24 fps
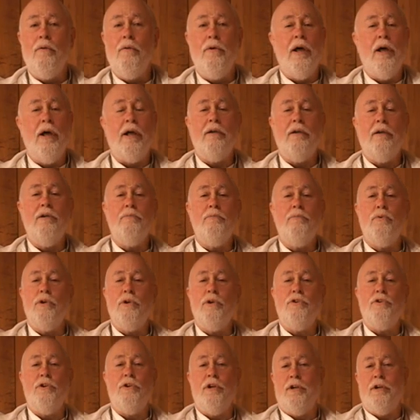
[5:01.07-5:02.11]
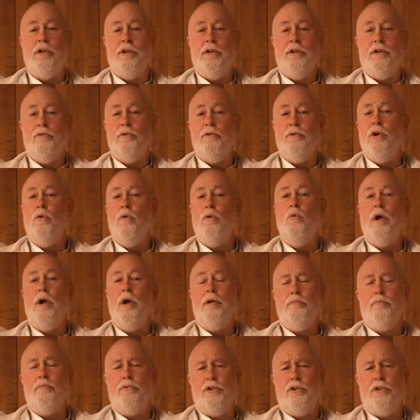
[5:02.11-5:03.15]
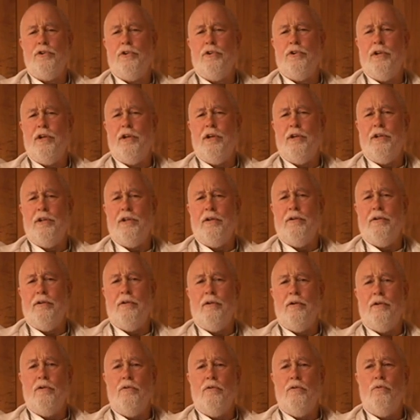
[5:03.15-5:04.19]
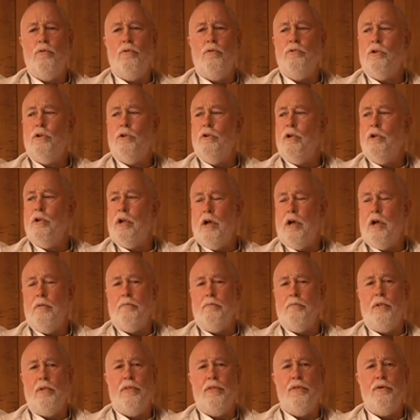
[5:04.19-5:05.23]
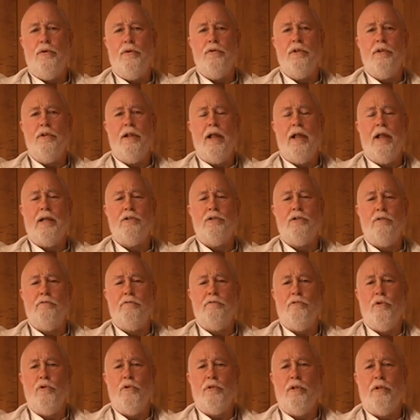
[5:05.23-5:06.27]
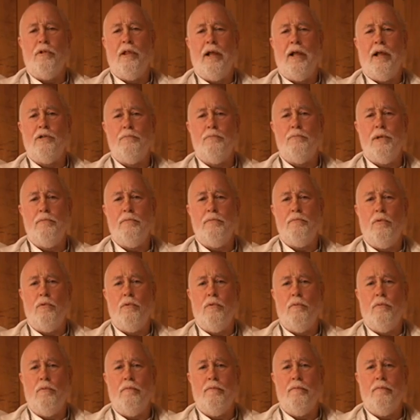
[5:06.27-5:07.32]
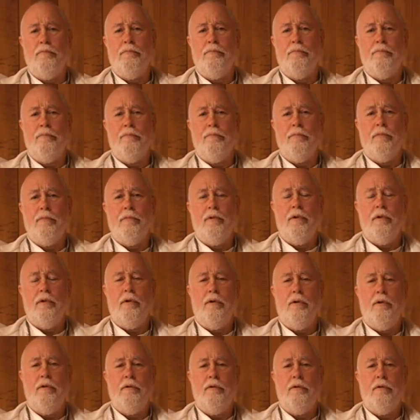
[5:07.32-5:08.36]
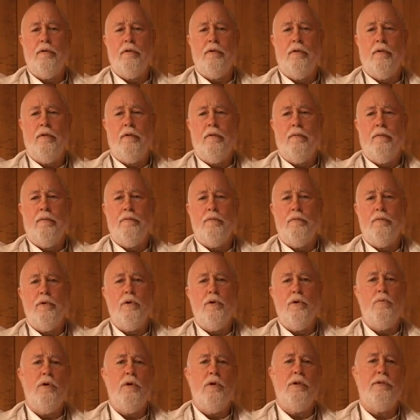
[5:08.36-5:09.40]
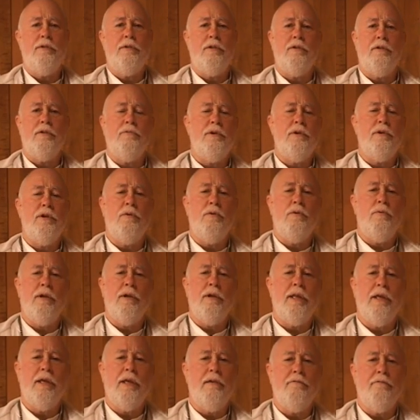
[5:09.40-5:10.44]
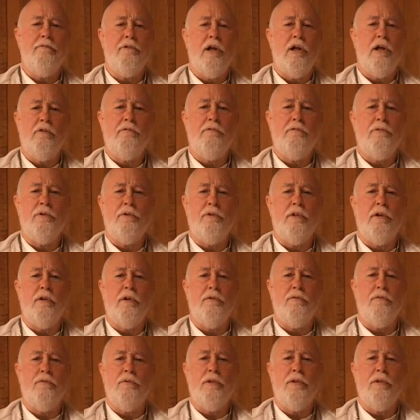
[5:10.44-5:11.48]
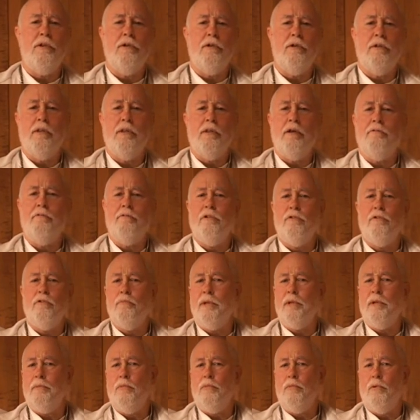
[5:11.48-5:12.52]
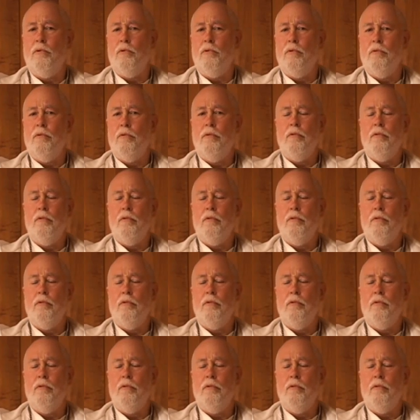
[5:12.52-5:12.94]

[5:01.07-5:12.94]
We're not going to preach in India. We don't want to preach in India. Who's going to come but third class and fourth class people? Huh? We don't want to get involved with that level of people.